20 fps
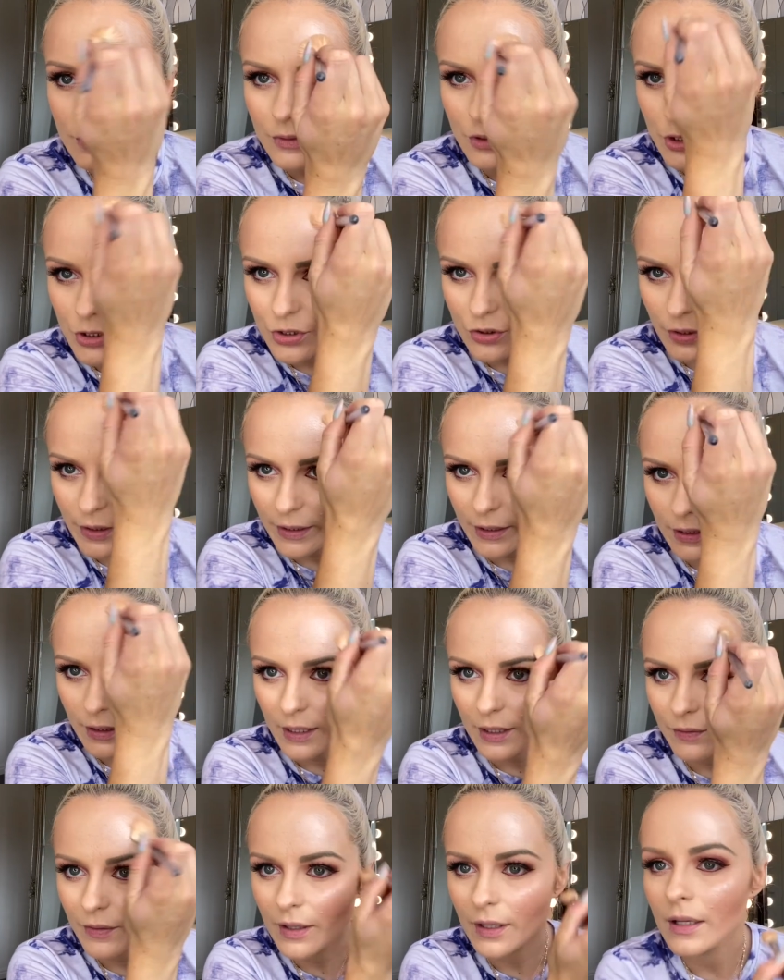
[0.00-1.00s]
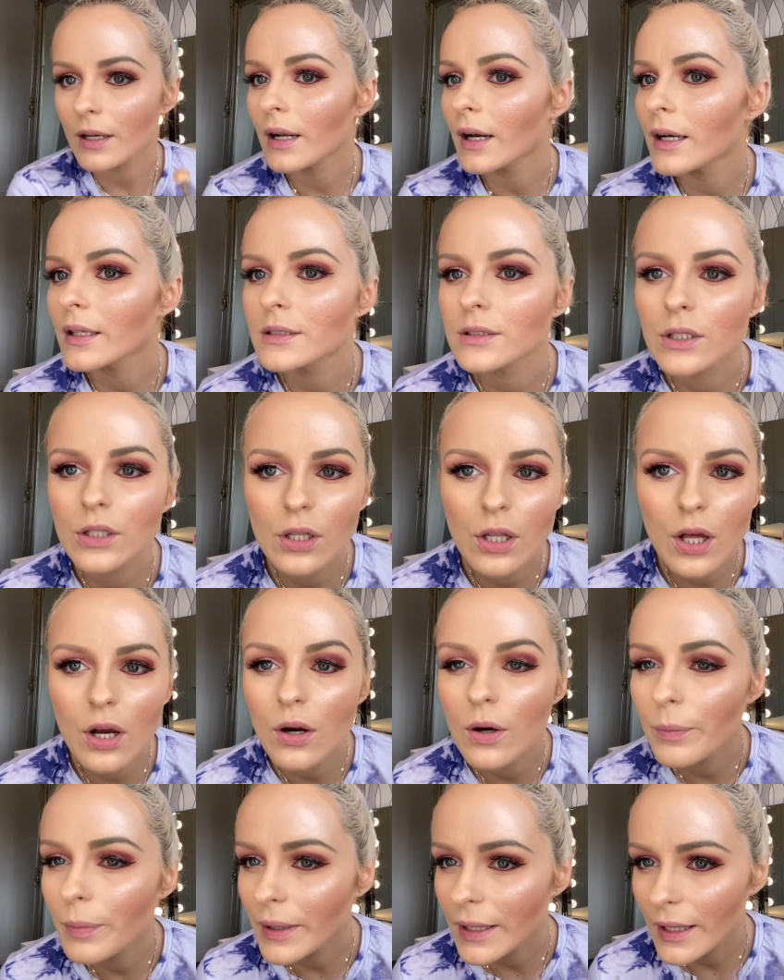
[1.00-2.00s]
to try and give it a nice
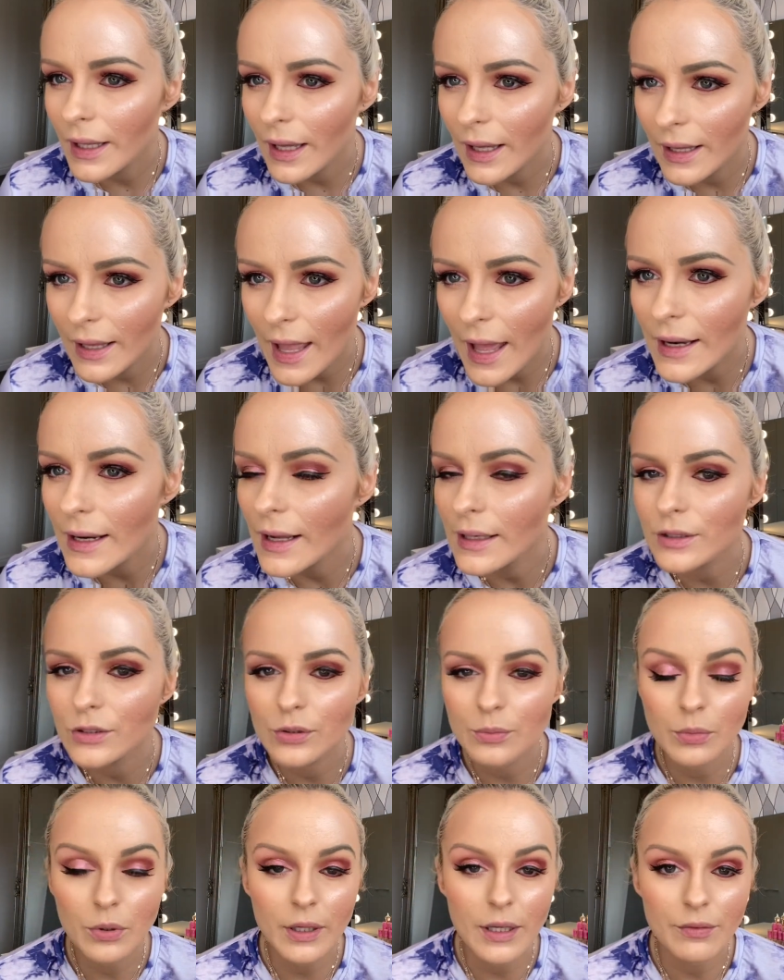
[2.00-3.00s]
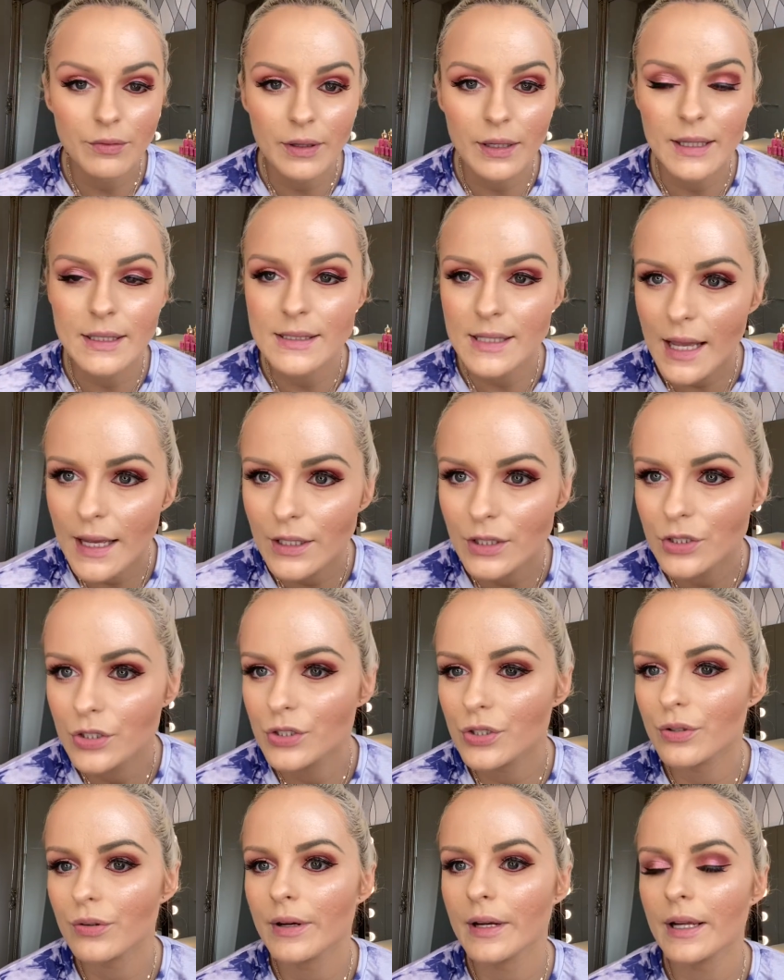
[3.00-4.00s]
glow, but it again ends up looking really
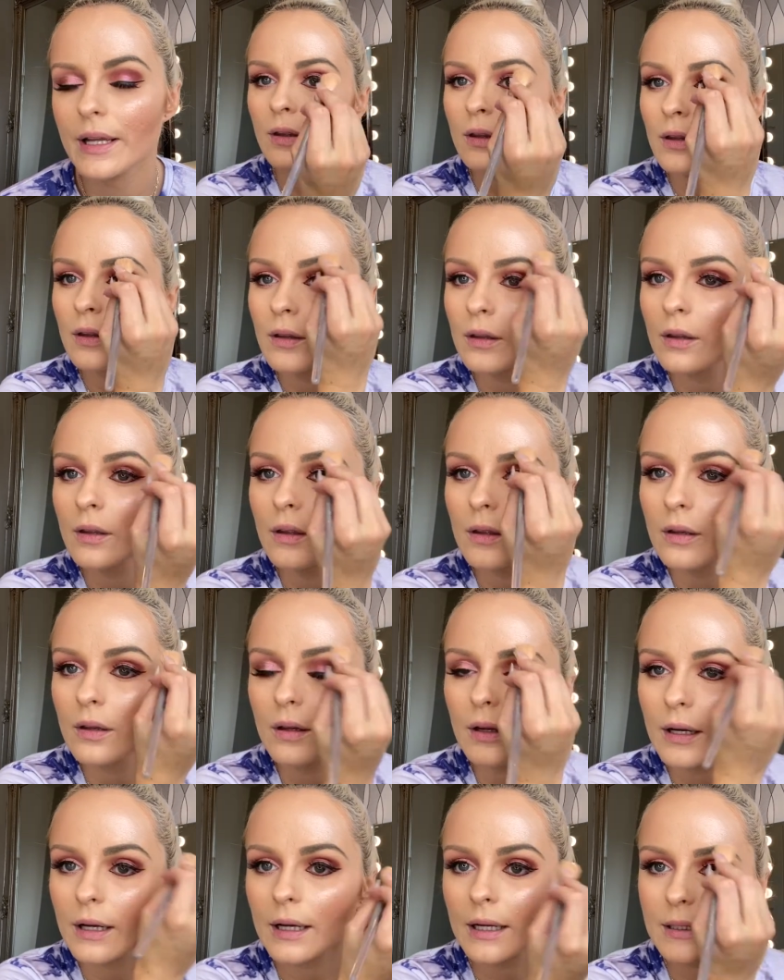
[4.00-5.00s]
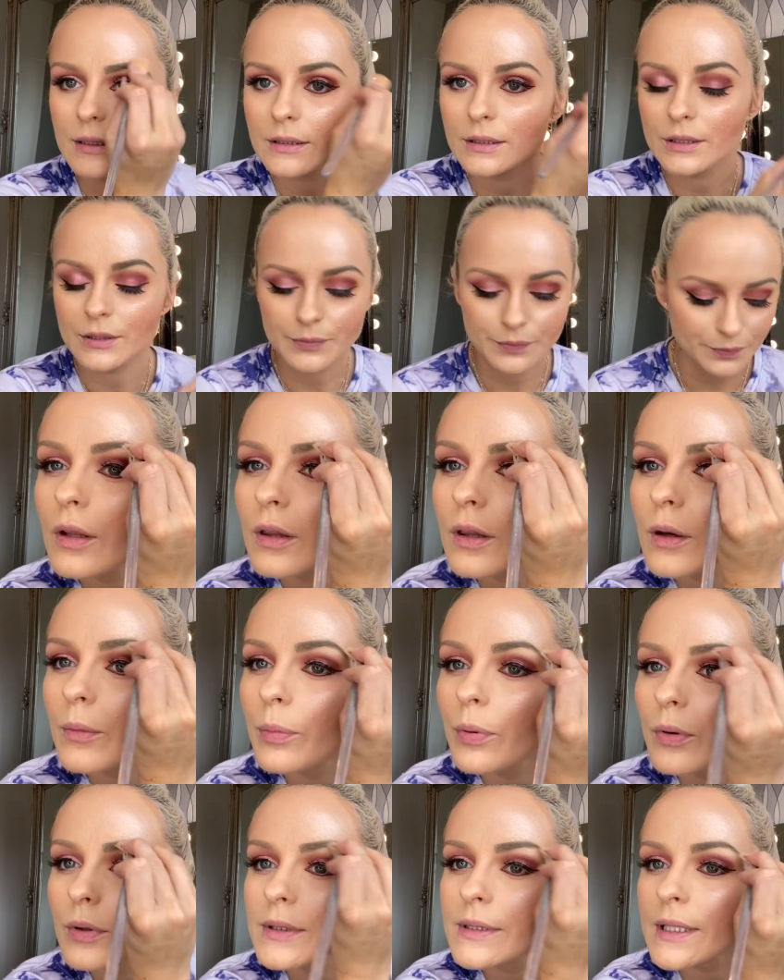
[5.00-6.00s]
textury. And they'll
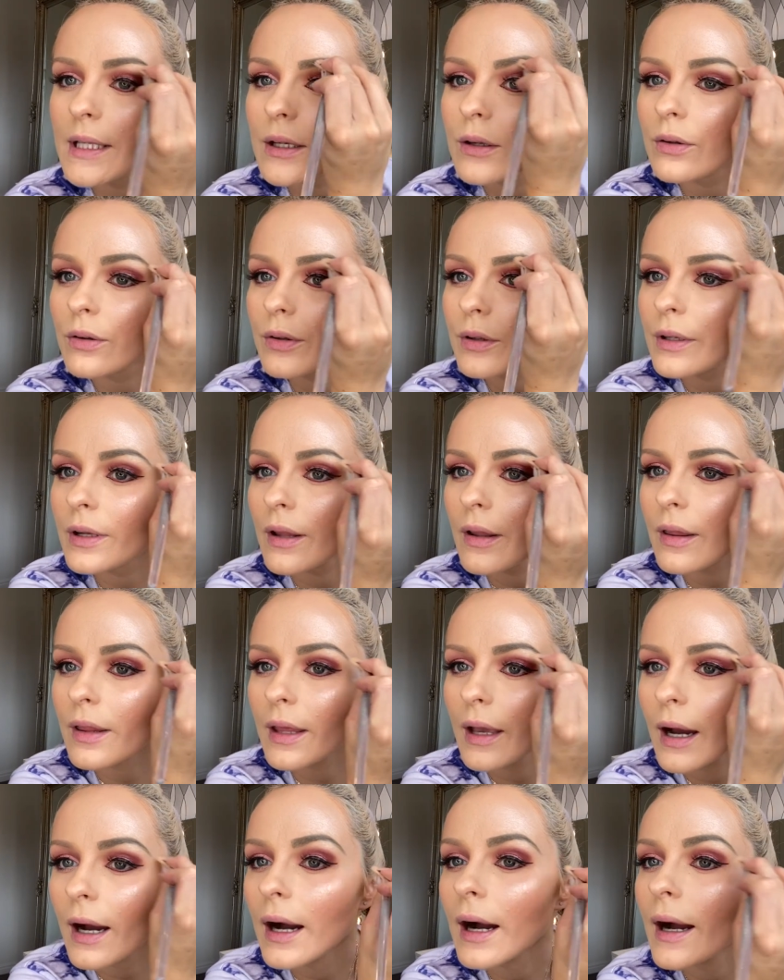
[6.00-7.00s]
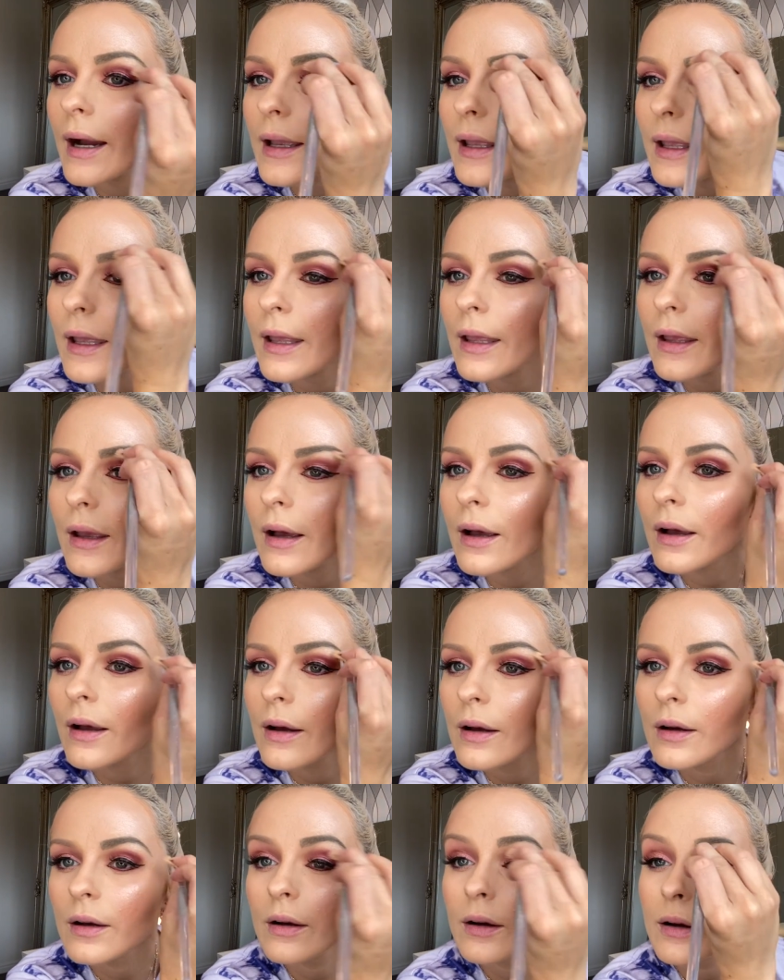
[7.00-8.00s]
put it under the eye here,
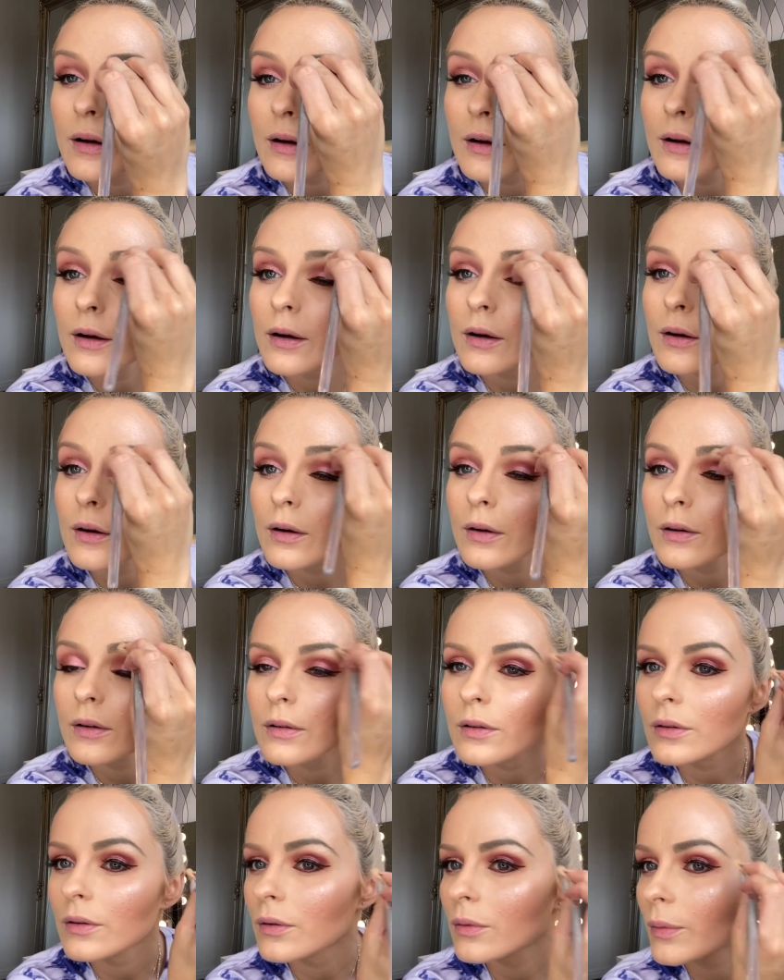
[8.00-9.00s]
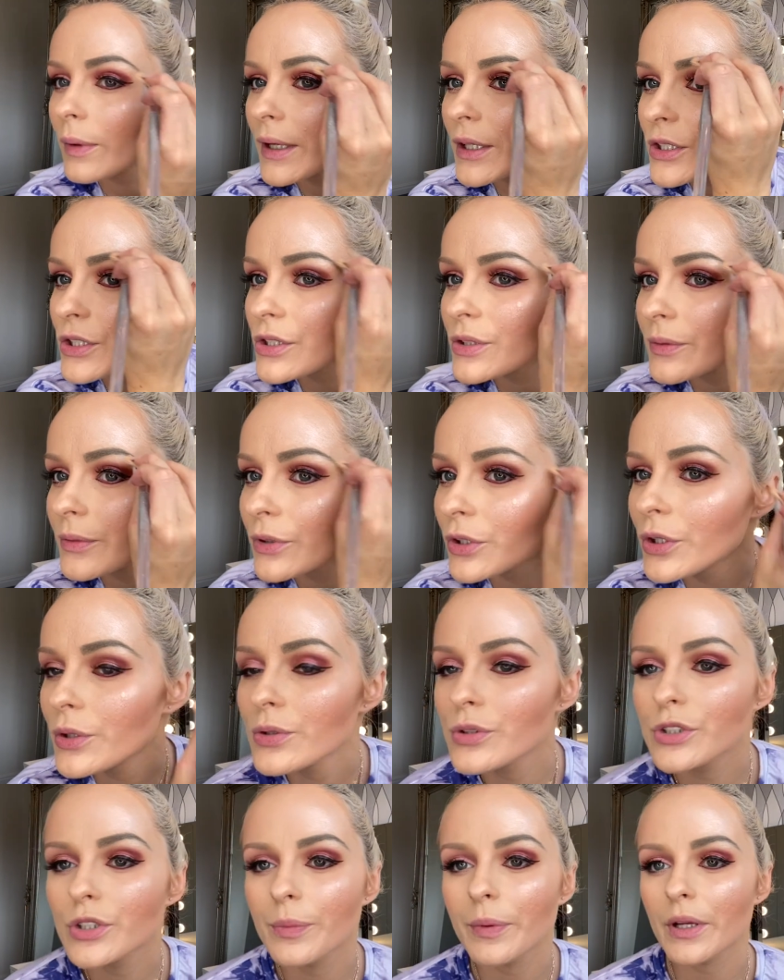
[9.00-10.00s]
which
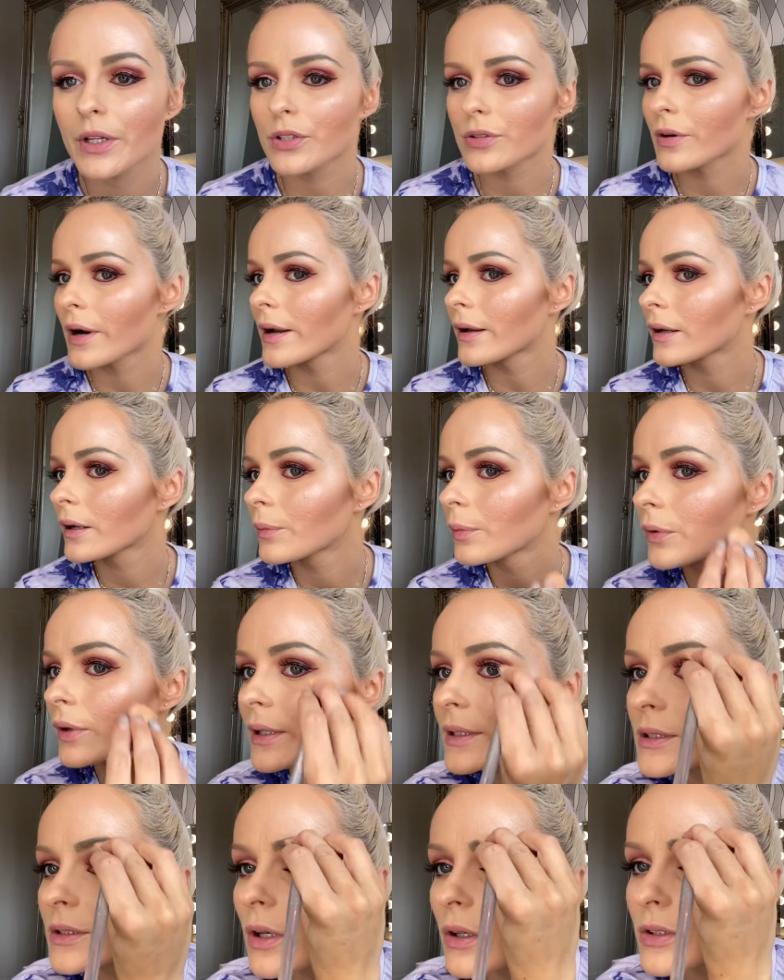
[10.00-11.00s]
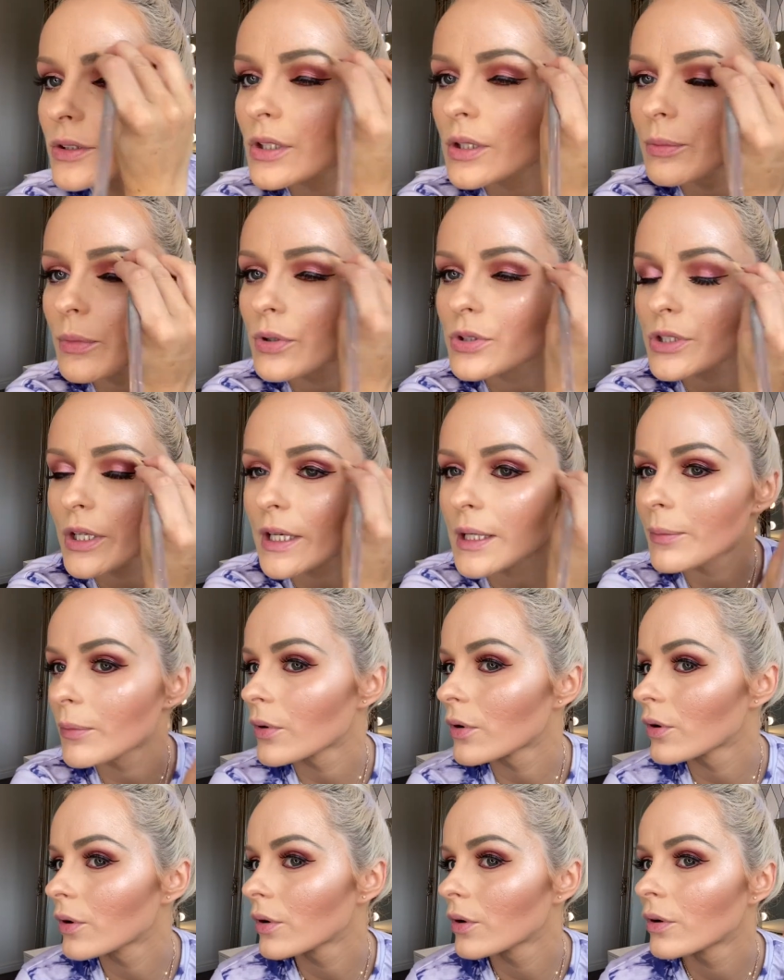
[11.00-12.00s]
used to be a trend, but it's not so much
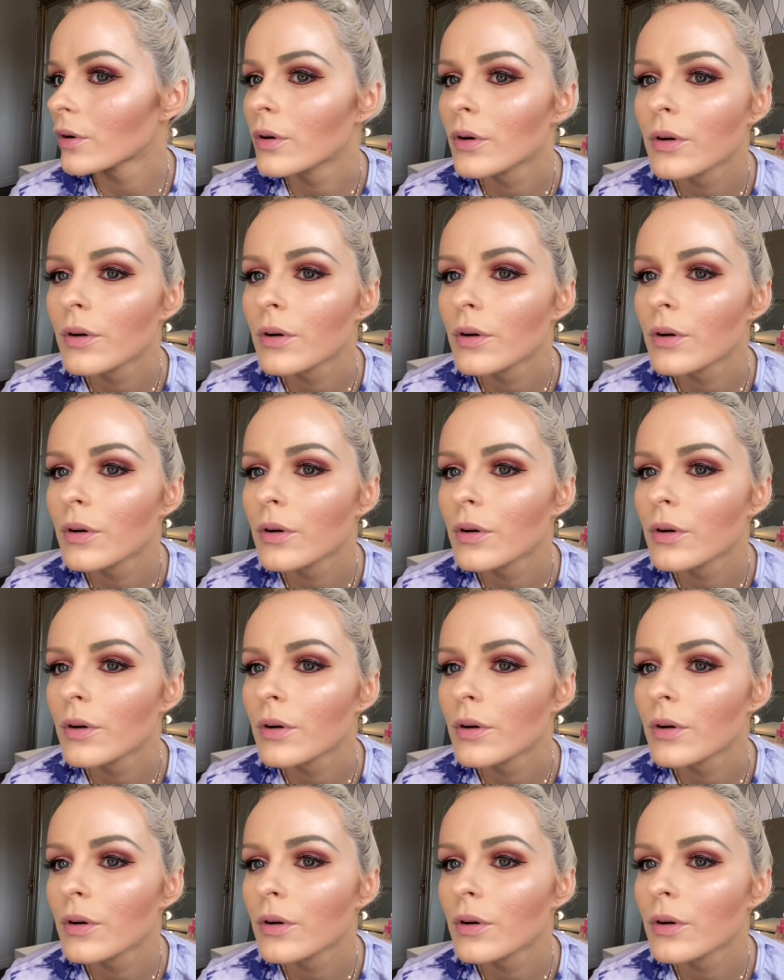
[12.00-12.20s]
anymore.